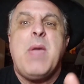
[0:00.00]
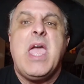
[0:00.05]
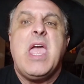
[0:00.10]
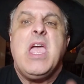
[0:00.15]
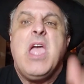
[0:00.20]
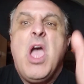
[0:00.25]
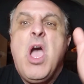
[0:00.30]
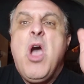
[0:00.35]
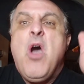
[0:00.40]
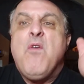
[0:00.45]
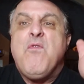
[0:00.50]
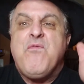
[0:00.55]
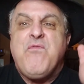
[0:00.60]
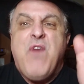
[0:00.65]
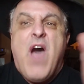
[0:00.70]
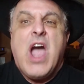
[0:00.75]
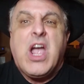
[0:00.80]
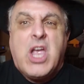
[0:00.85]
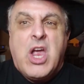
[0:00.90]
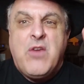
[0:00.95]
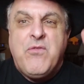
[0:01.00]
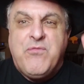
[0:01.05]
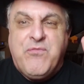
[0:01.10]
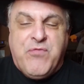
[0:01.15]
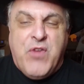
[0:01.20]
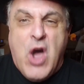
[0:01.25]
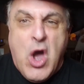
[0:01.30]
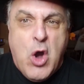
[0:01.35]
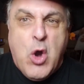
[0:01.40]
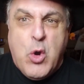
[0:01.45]
me fucking
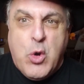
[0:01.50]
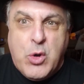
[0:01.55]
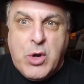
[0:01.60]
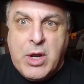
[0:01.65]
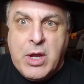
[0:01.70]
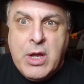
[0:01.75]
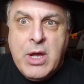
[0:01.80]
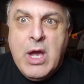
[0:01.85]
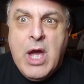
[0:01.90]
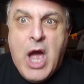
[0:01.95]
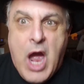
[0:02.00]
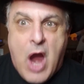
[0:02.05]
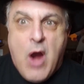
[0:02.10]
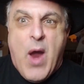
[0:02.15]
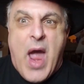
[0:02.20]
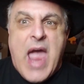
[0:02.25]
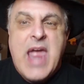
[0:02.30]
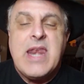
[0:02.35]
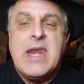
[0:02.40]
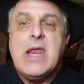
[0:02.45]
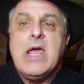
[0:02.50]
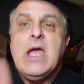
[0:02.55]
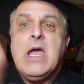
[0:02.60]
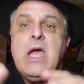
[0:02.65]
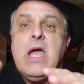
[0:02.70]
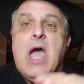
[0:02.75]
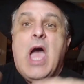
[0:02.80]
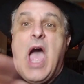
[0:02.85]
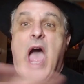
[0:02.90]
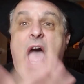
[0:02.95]
food, all right?
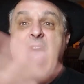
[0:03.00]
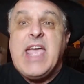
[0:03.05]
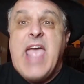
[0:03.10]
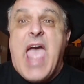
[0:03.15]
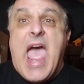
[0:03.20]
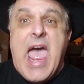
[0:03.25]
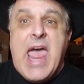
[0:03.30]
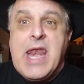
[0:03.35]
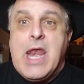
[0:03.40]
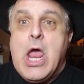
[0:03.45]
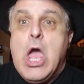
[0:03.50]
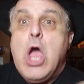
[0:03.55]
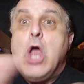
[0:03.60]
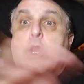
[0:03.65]
Again,